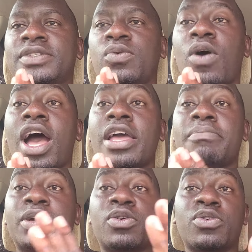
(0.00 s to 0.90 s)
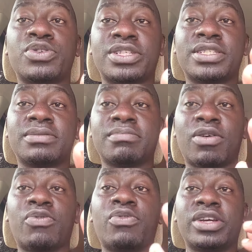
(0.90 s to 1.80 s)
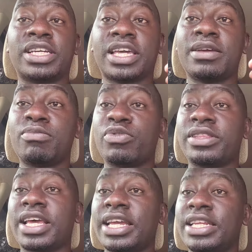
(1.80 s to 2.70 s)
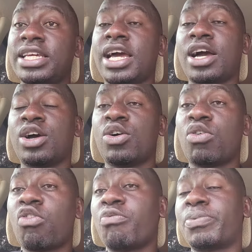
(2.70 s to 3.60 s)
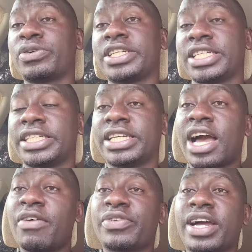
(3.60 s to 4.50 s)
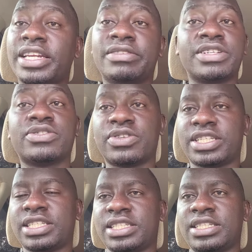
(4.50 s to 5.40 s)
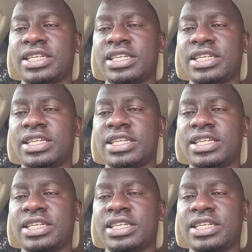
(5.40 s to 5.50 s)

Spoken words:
Why? Because Magufuli came with the idea of protecting African resources.